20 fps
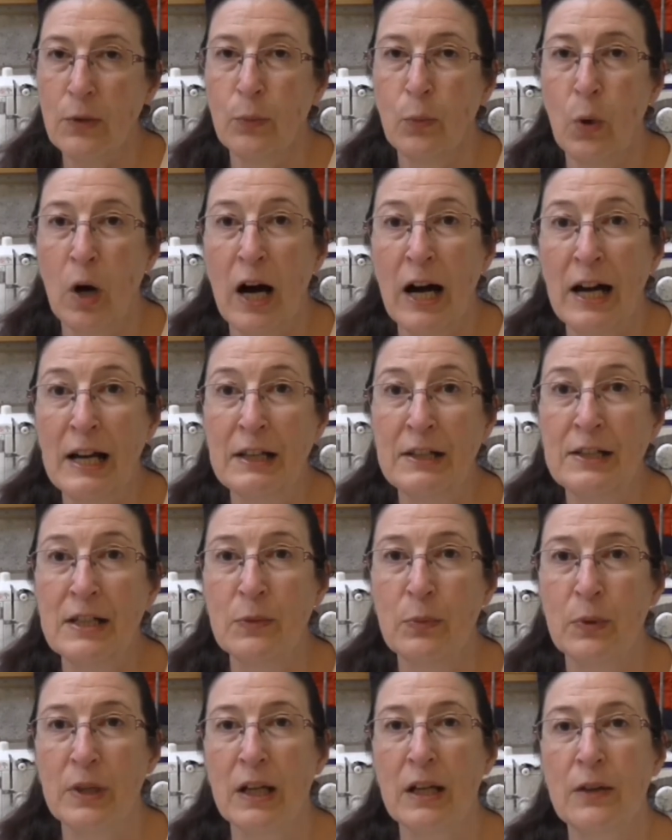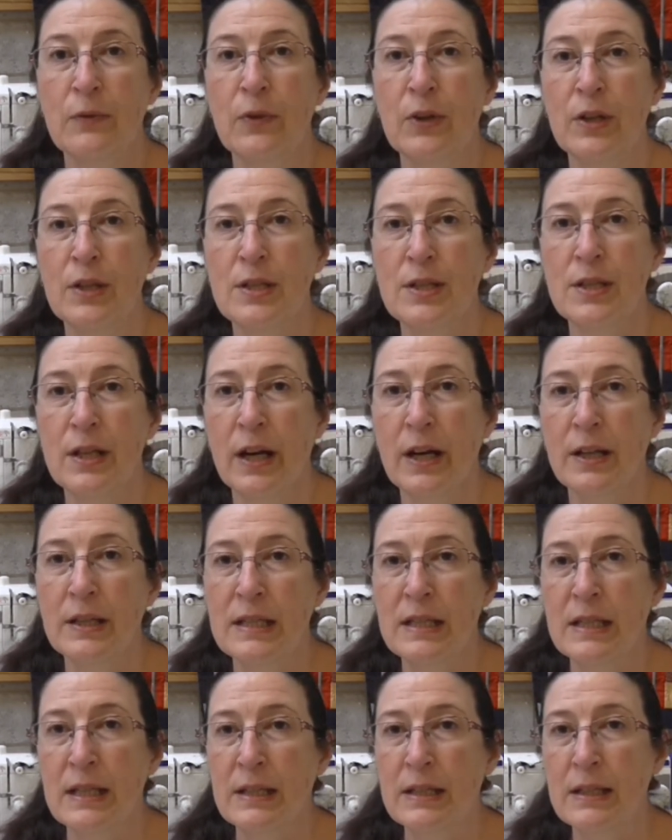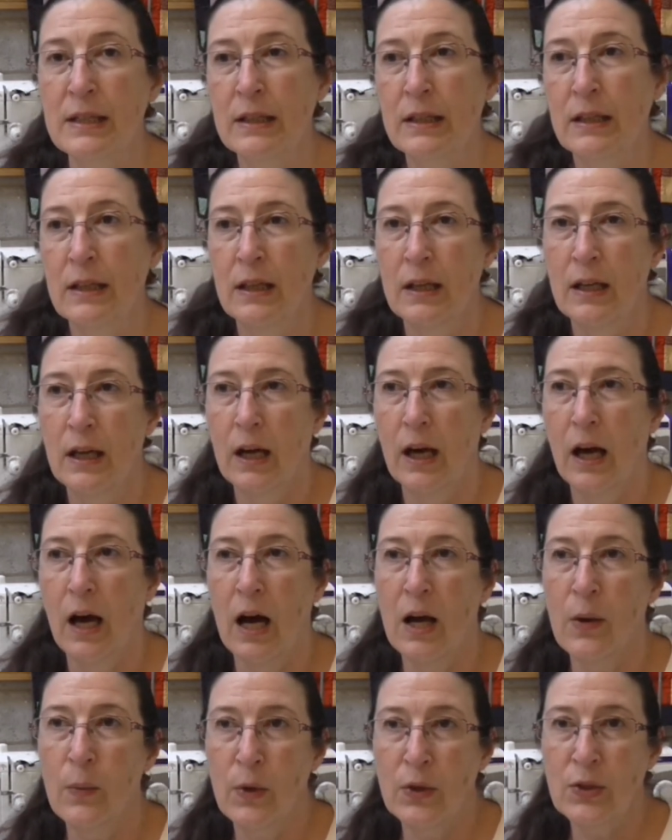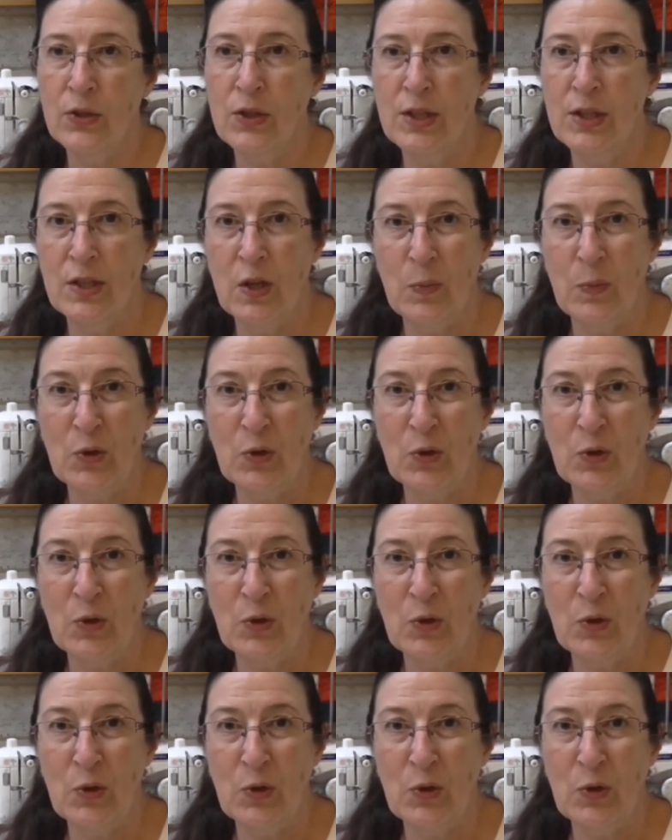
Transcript: What I did when I first started, I wanted a